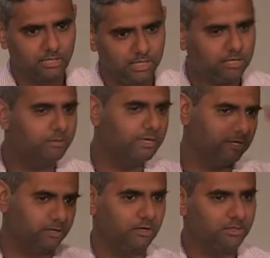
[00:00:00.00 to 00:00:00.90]
equally
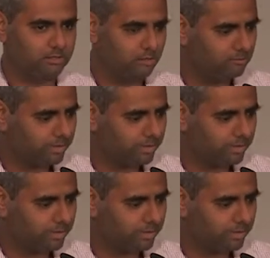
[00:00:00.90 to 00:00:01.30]
across all